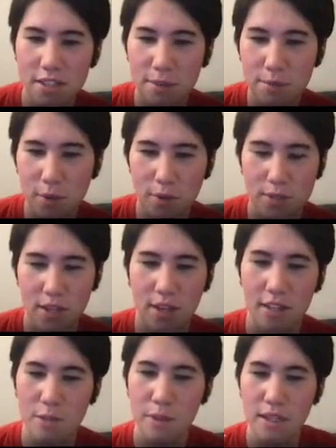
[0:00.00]
than
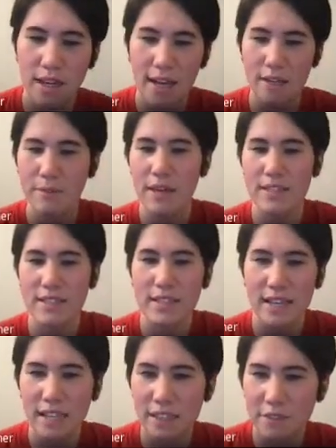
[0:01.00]
protons when an atom has a
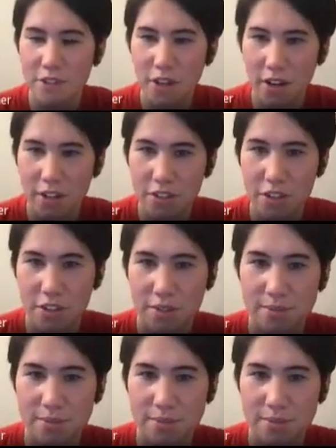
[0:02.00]
negative charge.